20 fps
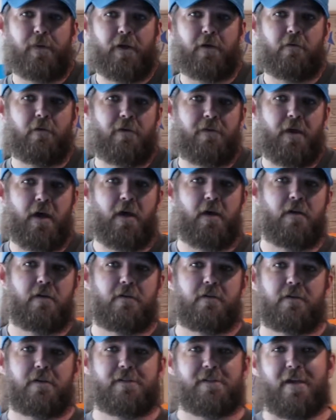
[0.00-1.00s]
playing with that,
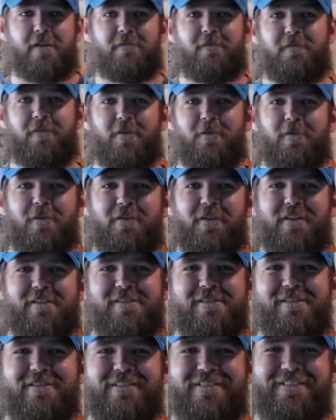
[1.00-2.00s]
because I have to fiddle with
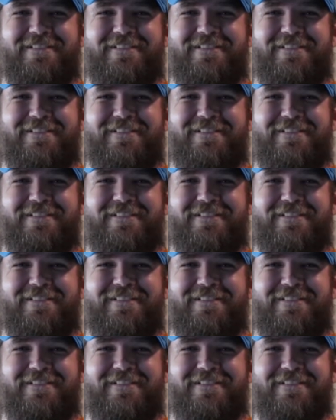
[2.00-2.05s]
things.